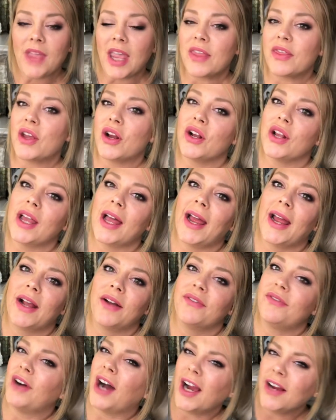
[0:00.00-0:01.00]
They're
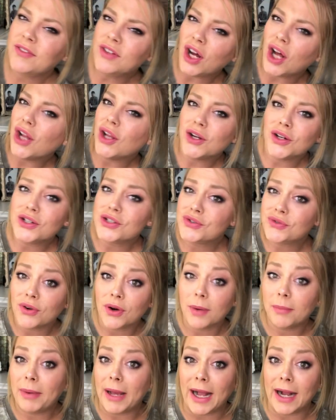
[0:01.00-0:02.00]
like $5
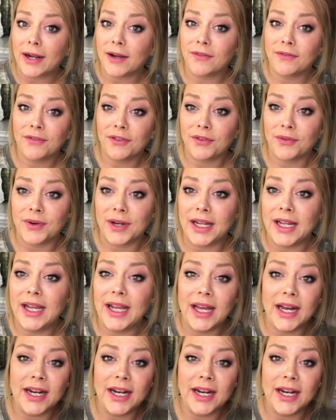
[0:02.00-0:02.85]
for a pack of 3,